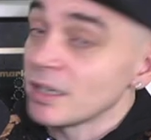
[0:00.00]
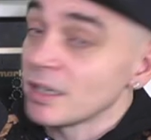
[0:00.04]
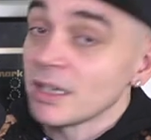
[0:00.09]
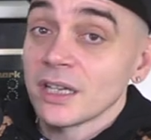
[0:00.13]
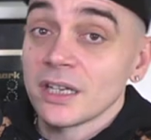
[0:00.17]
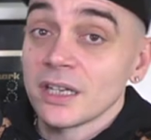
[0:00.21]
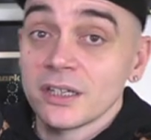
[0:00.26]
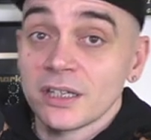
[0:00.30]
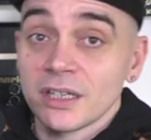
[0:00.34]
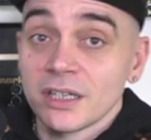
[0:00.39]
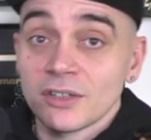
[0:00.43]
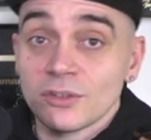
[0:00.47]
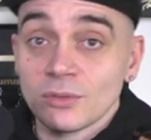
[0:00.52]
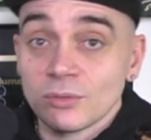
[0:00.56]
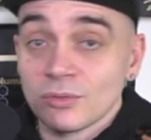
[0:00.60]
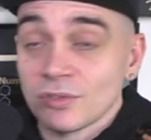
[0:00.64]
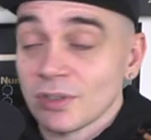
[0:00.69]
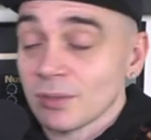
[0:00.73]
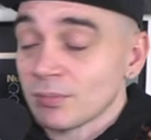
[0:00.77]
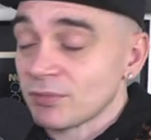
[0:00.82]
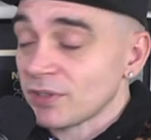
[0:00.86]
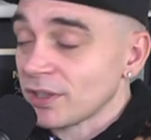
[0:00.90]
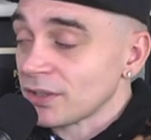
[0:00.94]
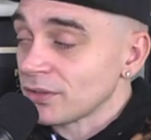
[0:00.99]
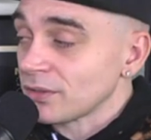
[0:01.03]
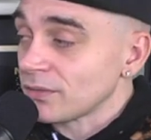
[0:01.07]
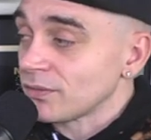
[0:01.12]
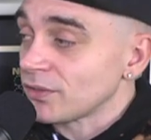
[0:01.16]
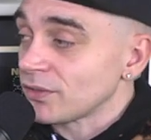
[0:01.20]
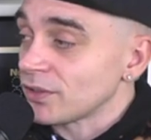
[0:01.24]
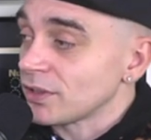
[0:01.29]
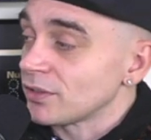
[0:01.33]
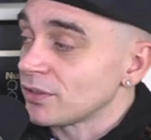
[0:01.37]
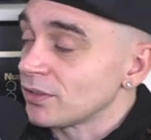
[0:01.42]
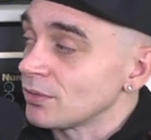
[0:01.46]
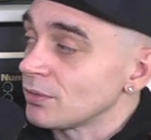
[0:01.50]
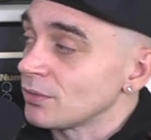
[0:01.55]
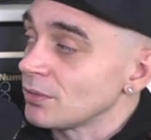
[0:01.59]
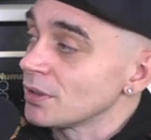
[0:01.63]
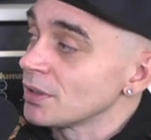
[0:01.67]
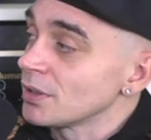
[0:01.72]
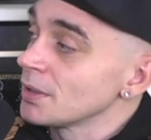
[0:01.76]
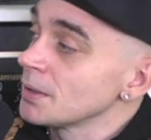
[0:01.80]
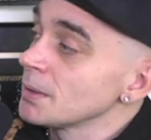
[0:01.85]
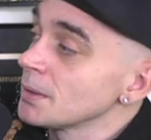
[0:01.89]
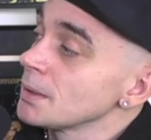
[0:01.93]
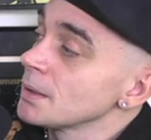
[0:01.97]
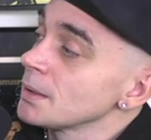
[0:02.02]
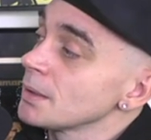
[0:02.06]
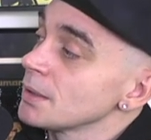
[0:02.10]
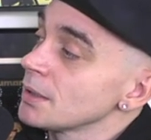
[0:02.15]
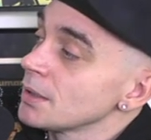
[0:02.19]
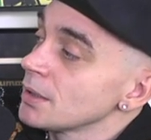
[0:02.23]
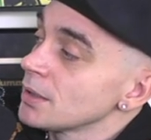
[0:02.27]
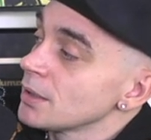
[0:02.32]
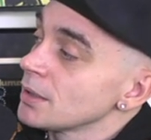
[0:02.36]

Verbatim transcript: and and it's all okay. subject obviously to so like